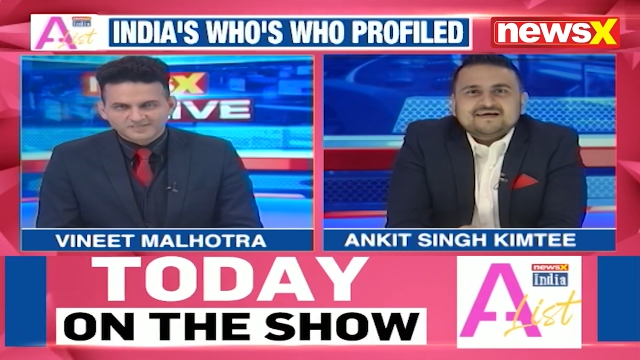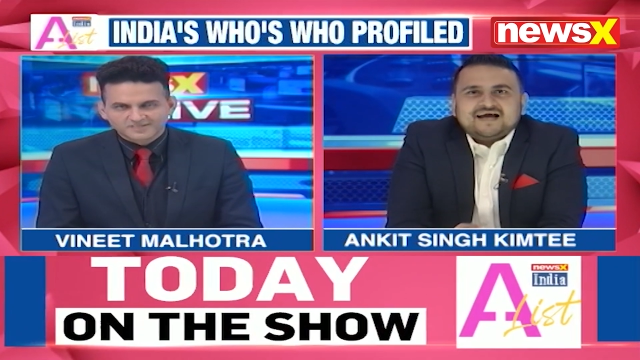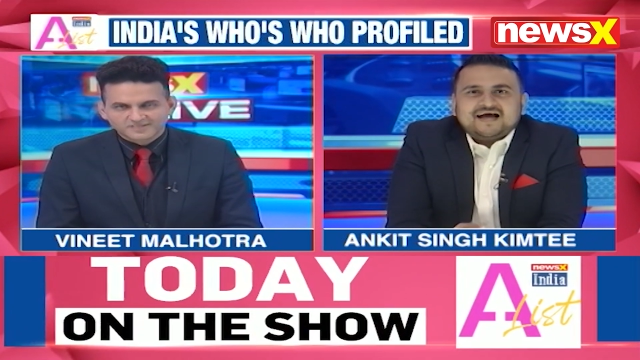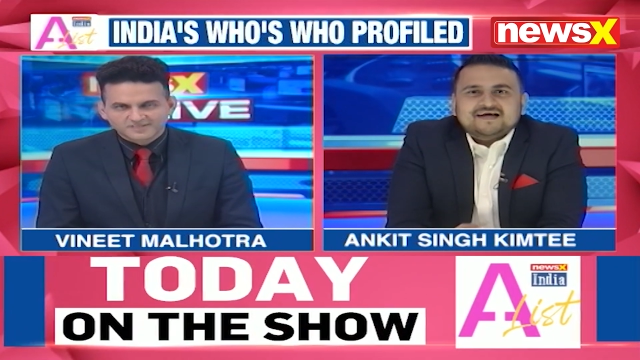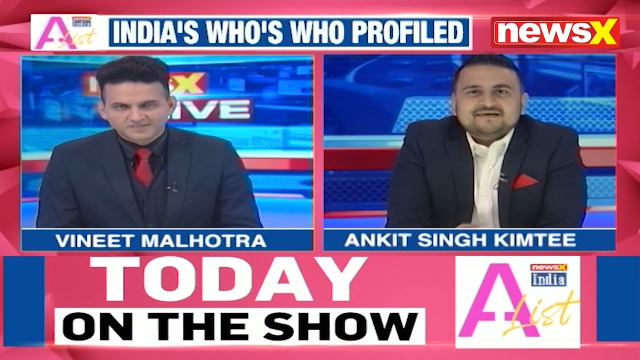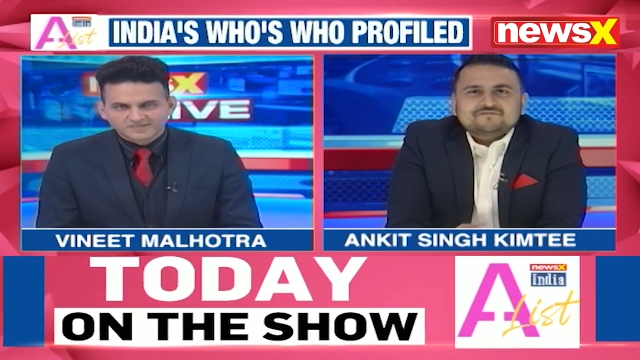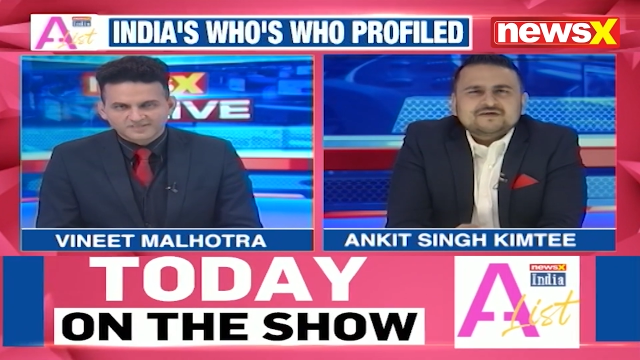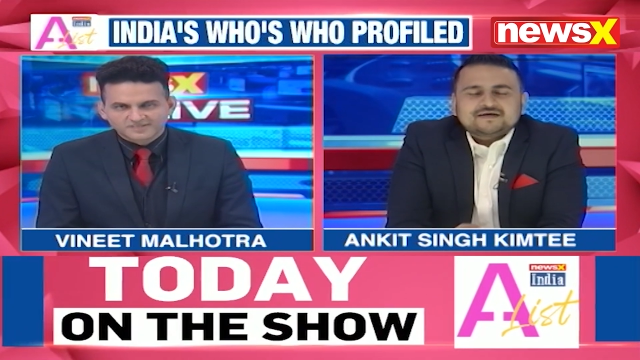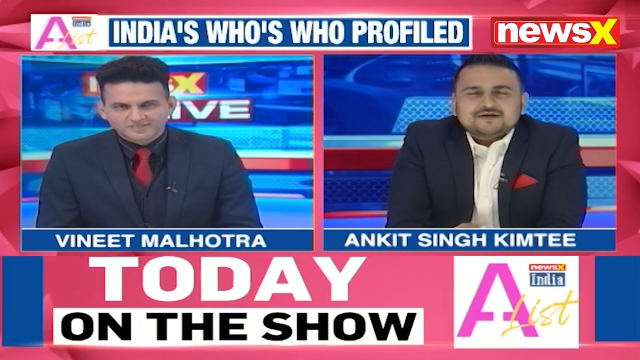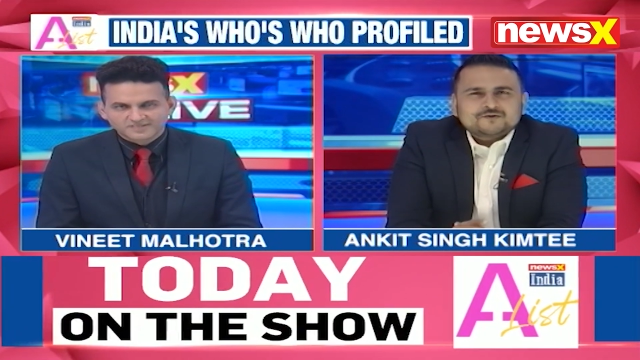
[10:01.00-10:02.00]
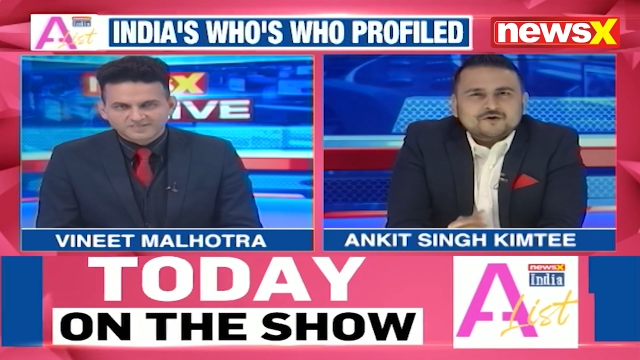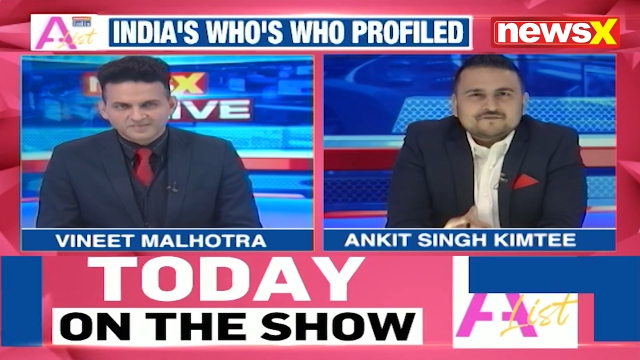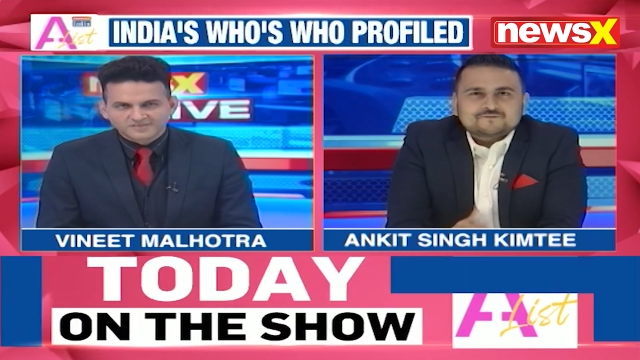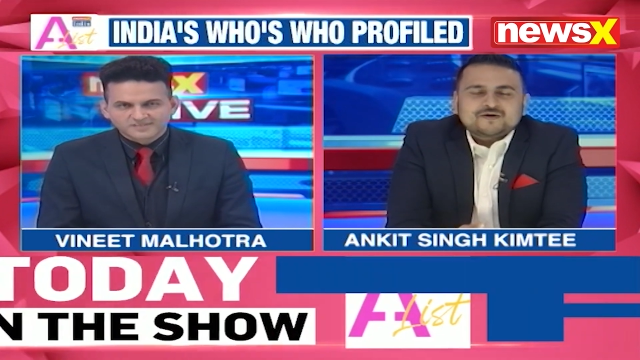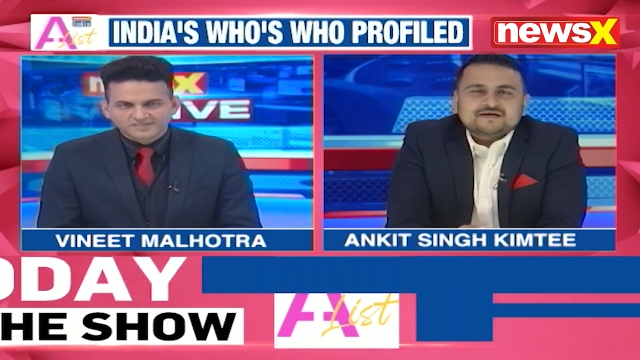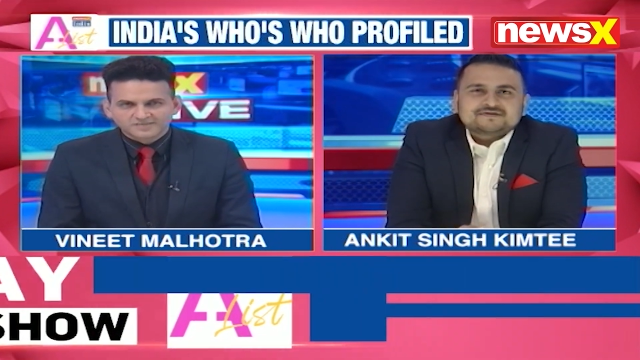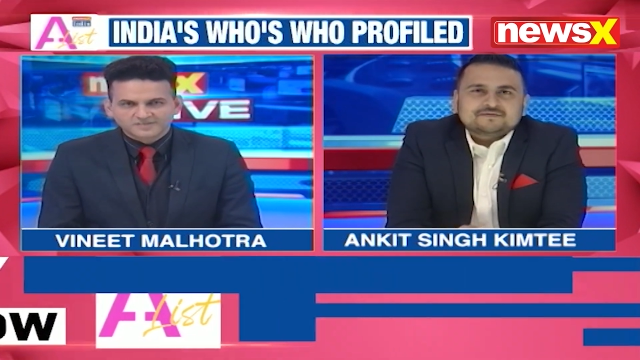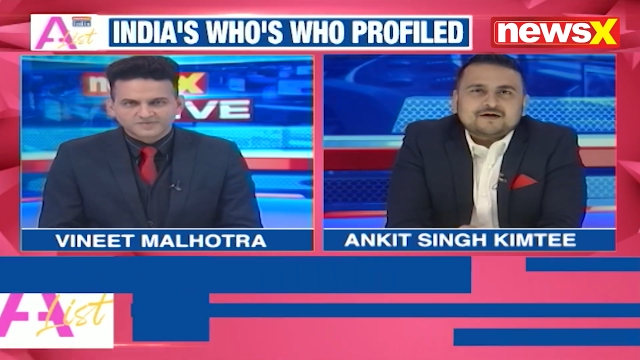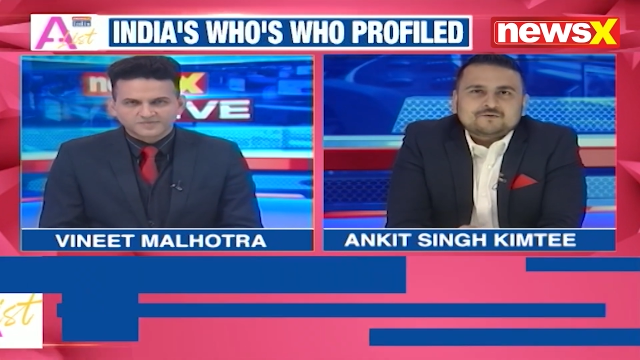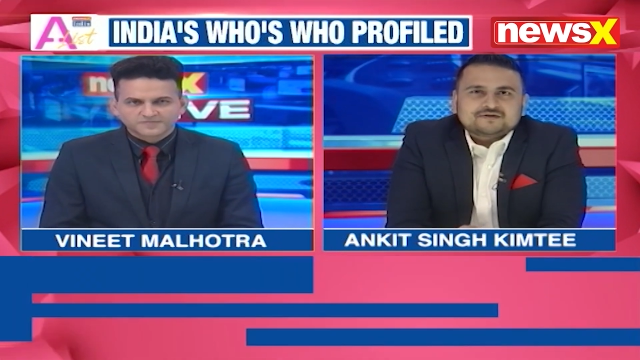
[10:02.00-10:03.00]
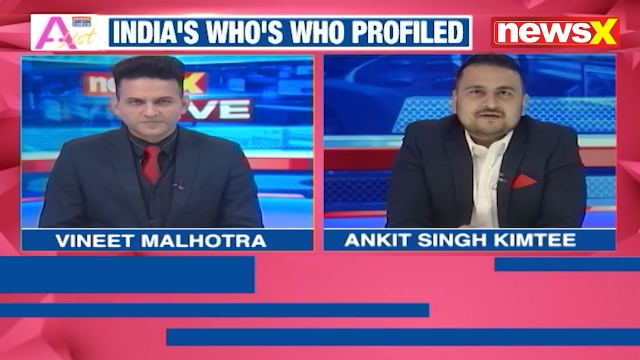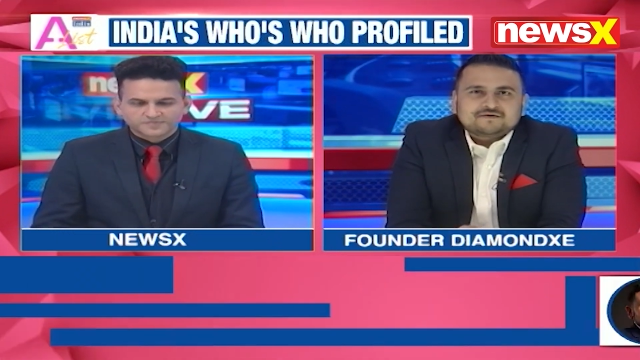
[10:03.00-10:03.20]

Speaker 1: And we get a lot of queries about